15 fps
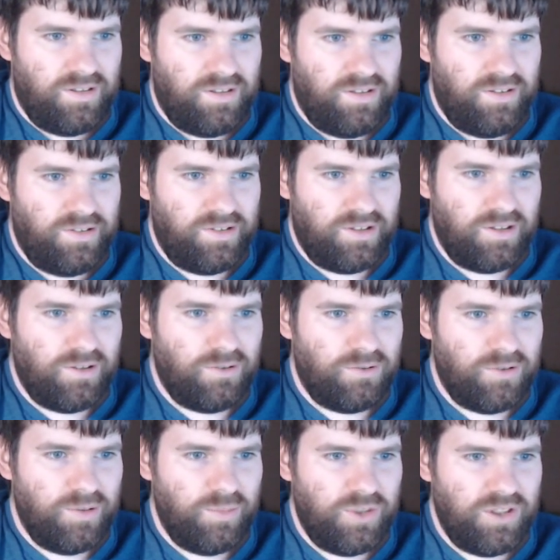is
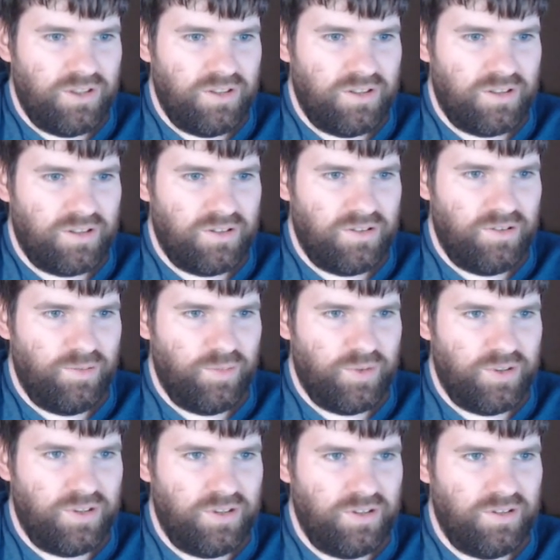incriminating to
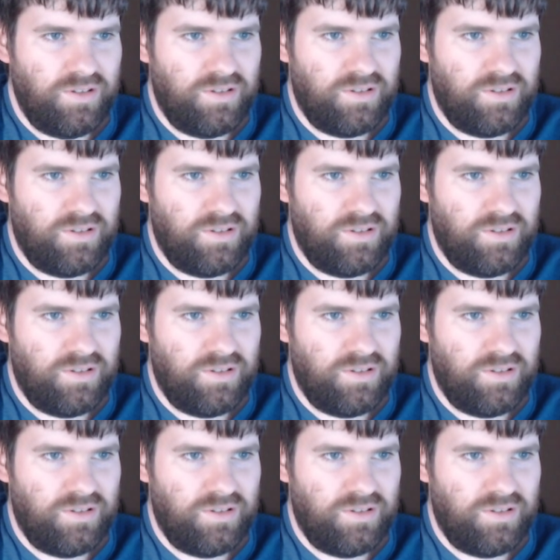me.